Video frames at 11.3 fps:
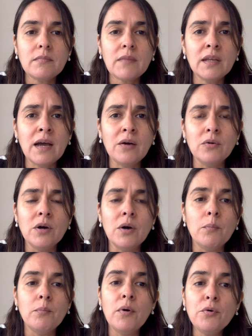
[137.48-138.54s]
Now,
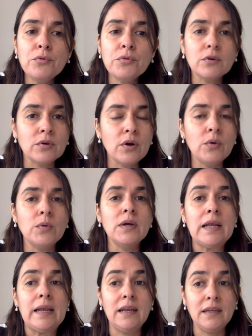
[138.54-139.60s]
both grow
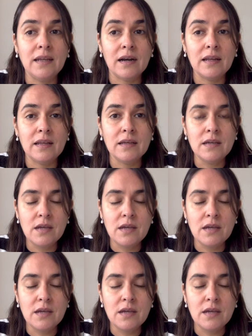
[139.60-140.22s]
linearly,